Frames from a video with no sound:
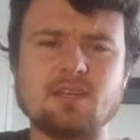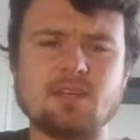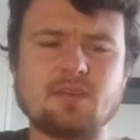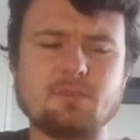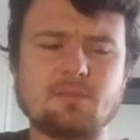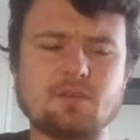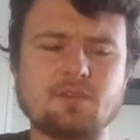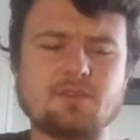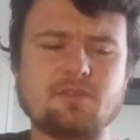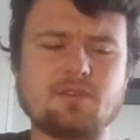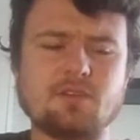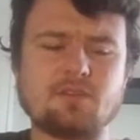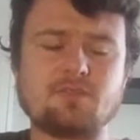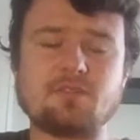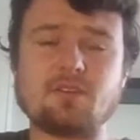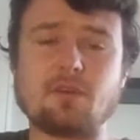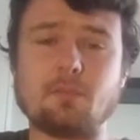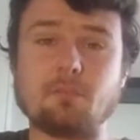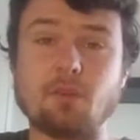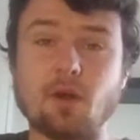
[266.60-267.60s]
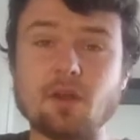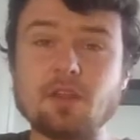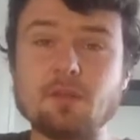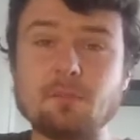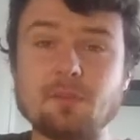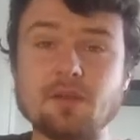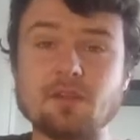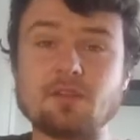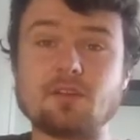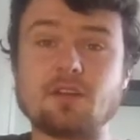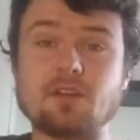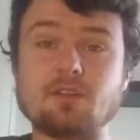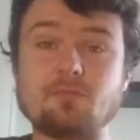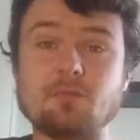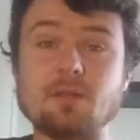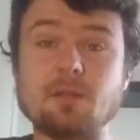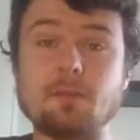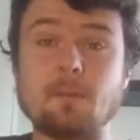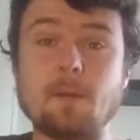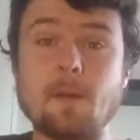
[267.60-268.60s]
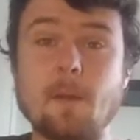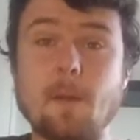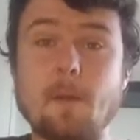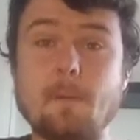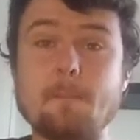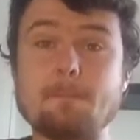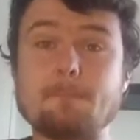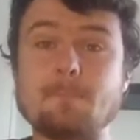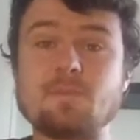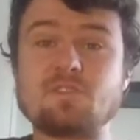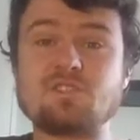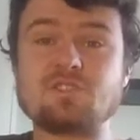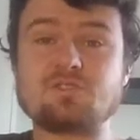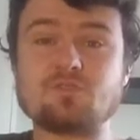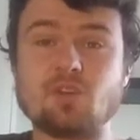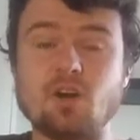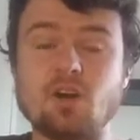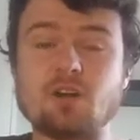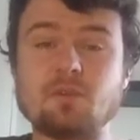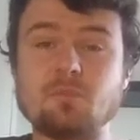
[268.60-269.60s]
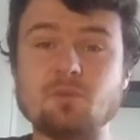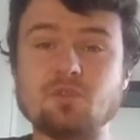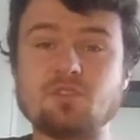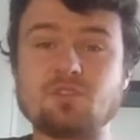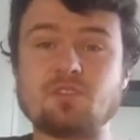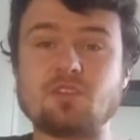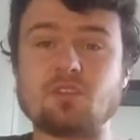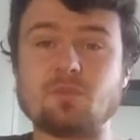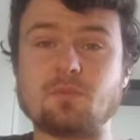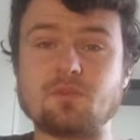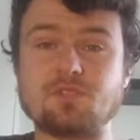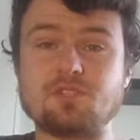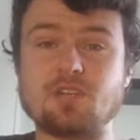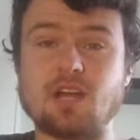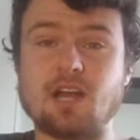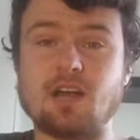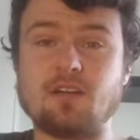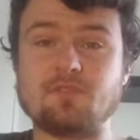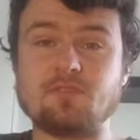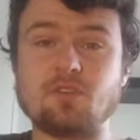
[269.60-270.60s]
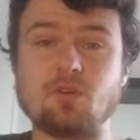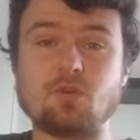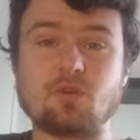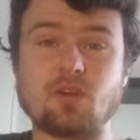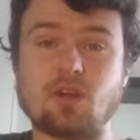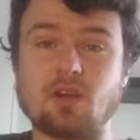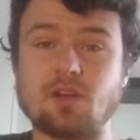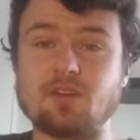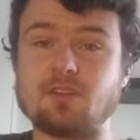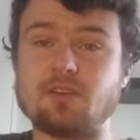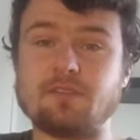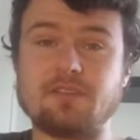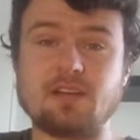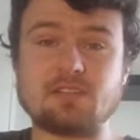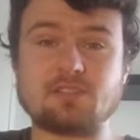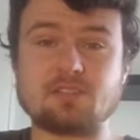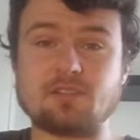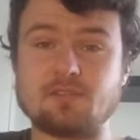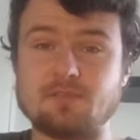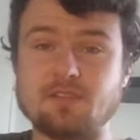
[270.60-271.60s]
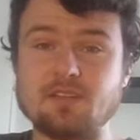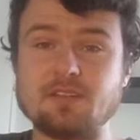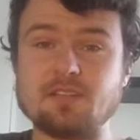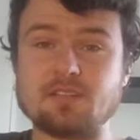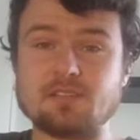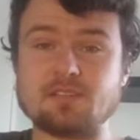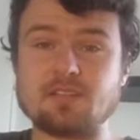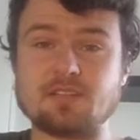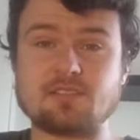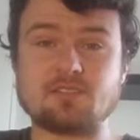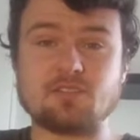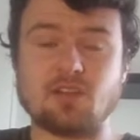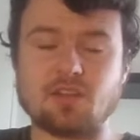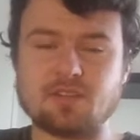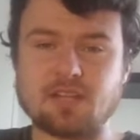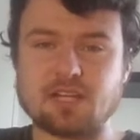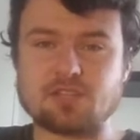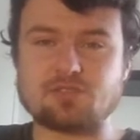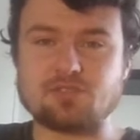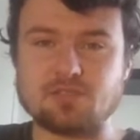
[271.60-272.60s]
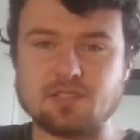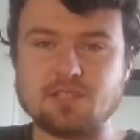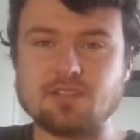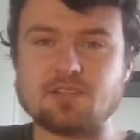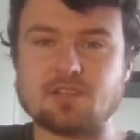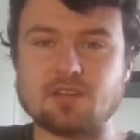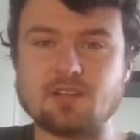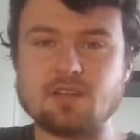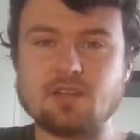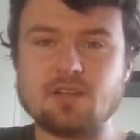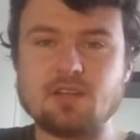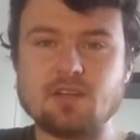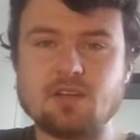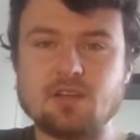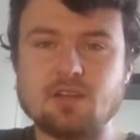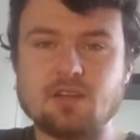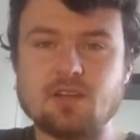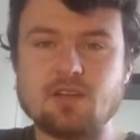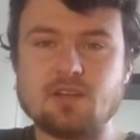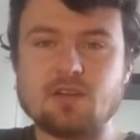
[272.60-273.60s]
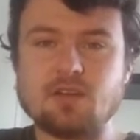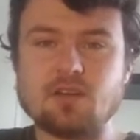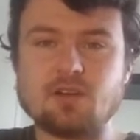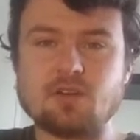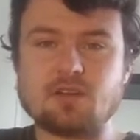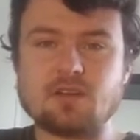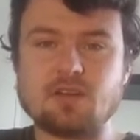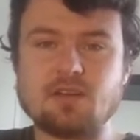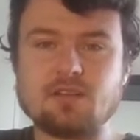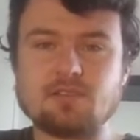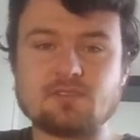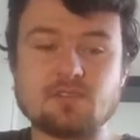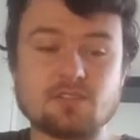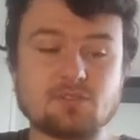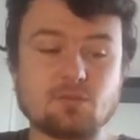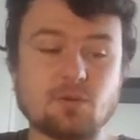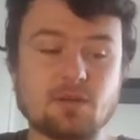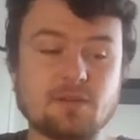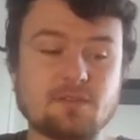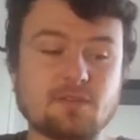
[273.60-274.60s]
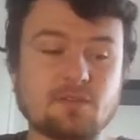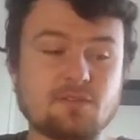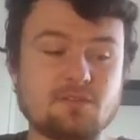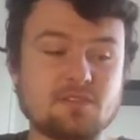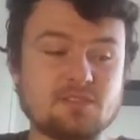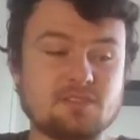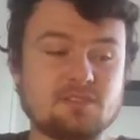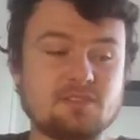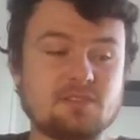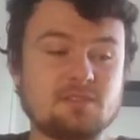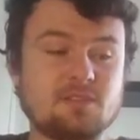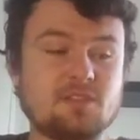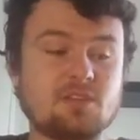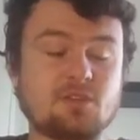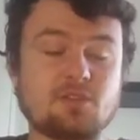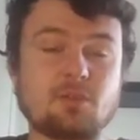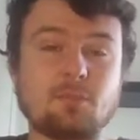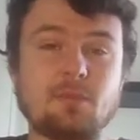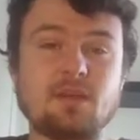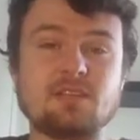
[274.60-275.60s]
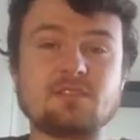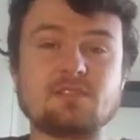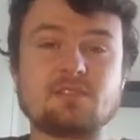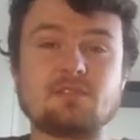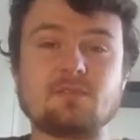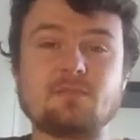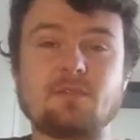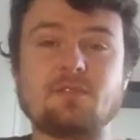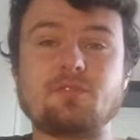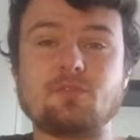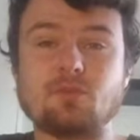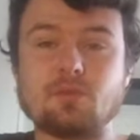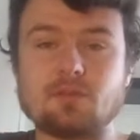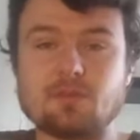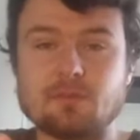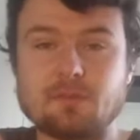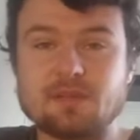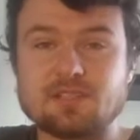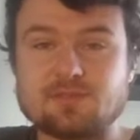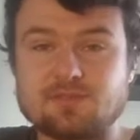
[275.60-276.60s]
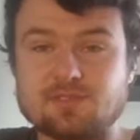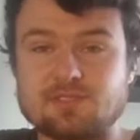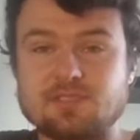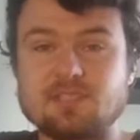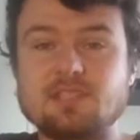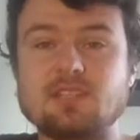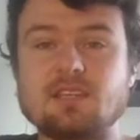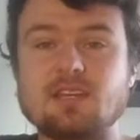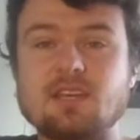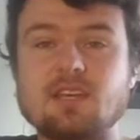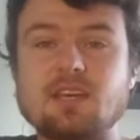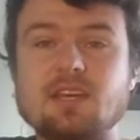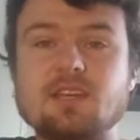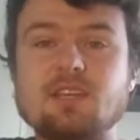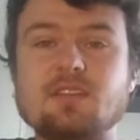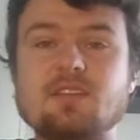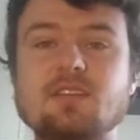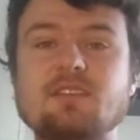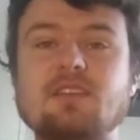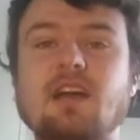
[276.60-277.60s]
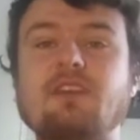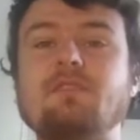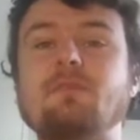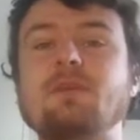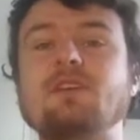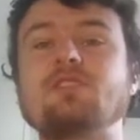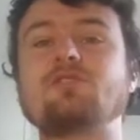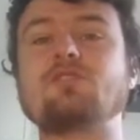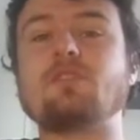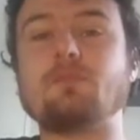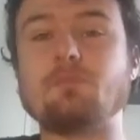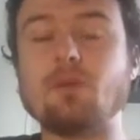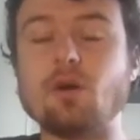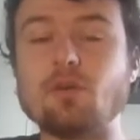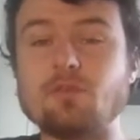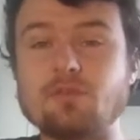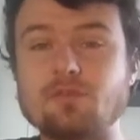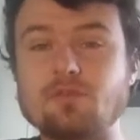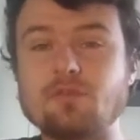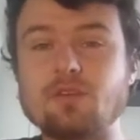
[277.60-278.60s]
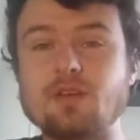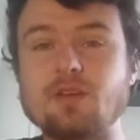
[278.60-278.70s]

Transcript: But if you're a bodybuilder and you're really strong and muscular, but you have no cardiovascular fitness, that's not natural either. Okay, so that's why the best. If you want the best physique, you need to have a mixture of both.